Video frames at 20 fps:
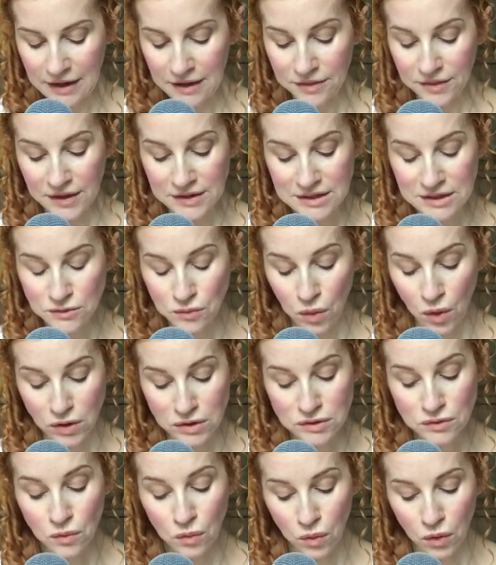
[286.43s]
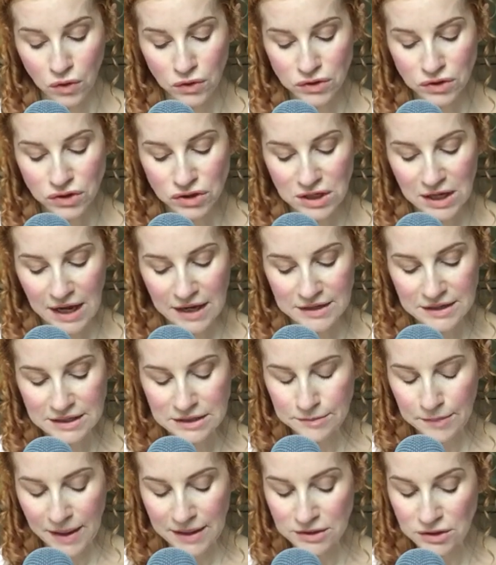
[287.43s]
that it was what she had
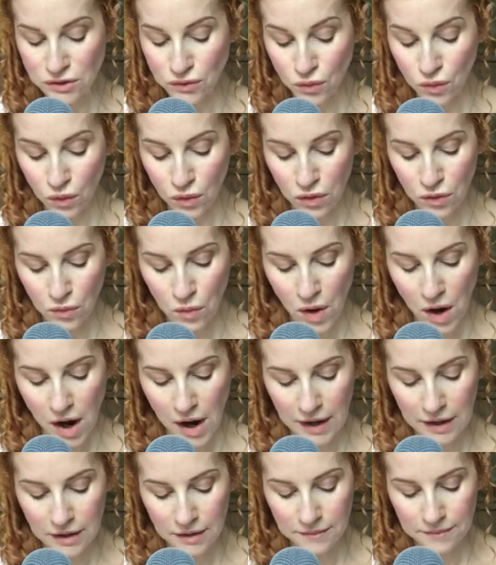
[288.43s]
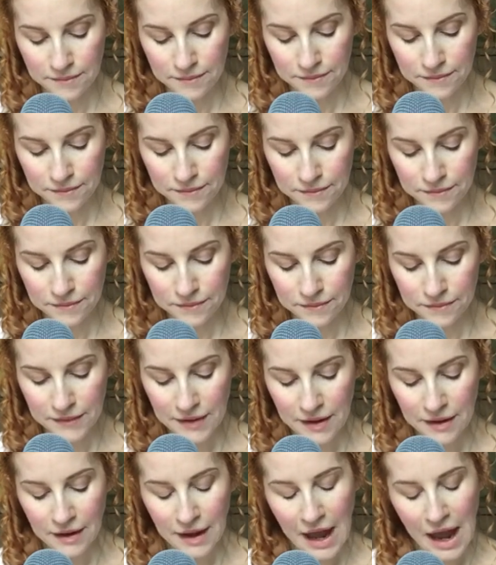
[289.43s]
expected all the while.
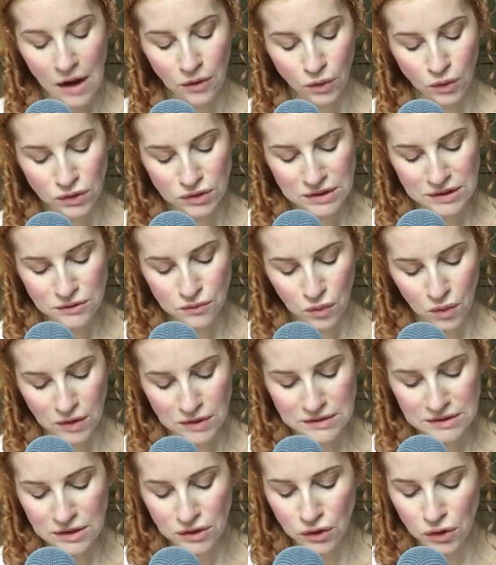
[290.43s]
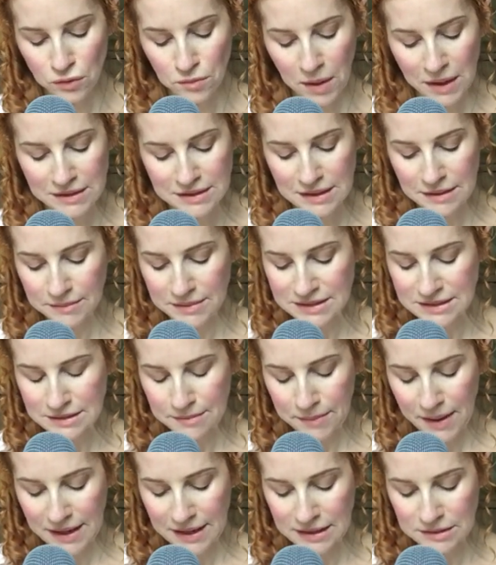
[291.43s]
"How good it was in you, my dear Mr.
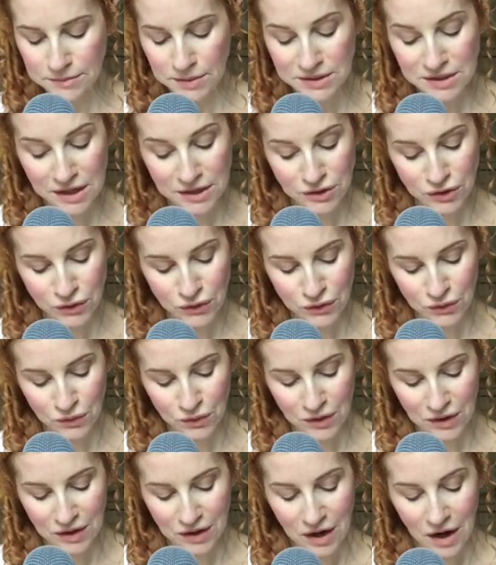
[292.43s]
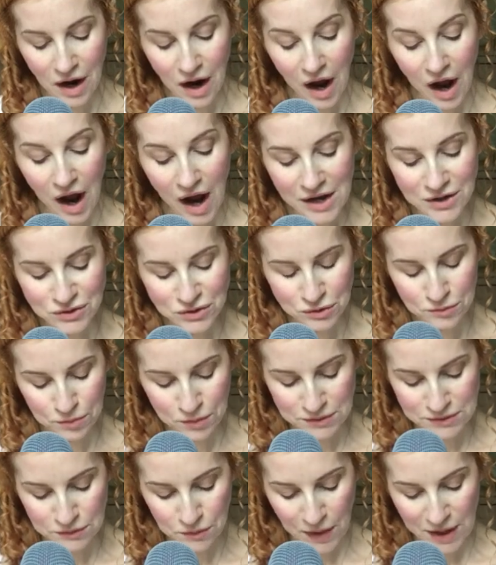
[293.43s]
Bennet, but I knew I should
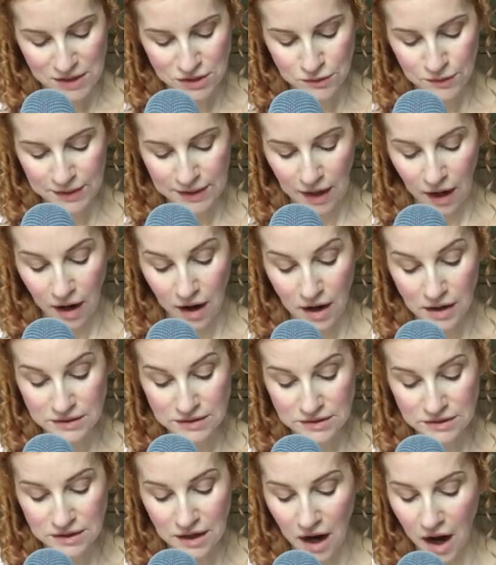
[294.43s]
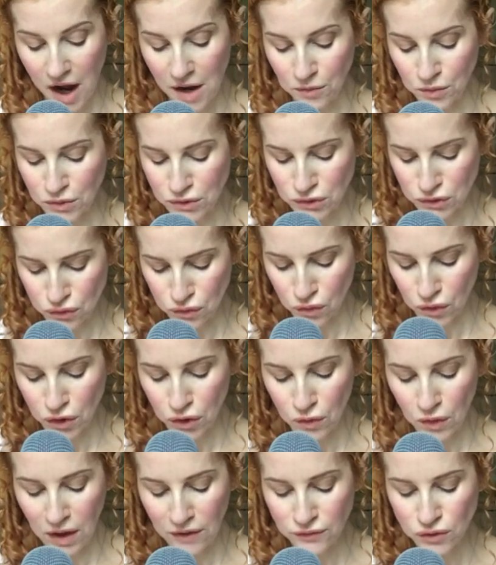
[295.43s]
persuade you at last. I was sure
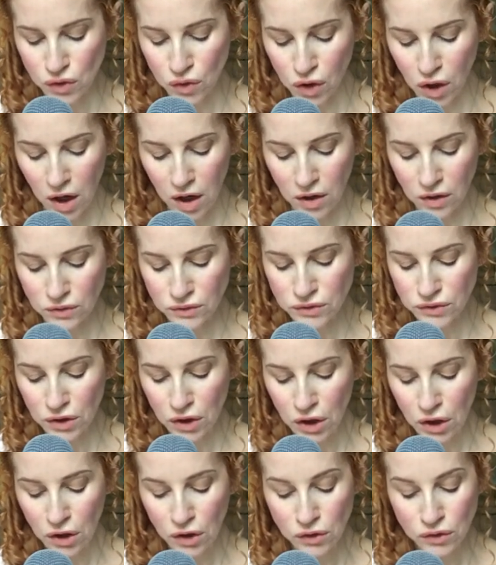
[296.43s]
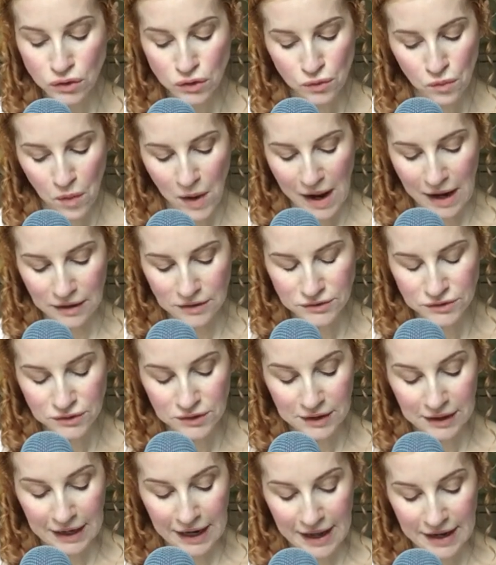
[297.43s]
you loved your girls too well to
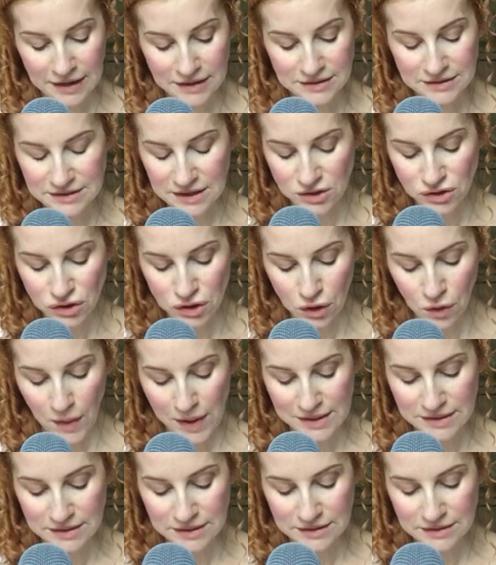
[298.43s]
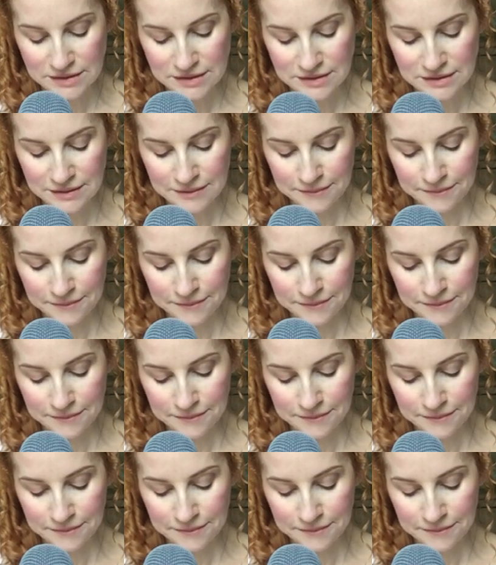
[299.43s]
neglect such an acquaintance.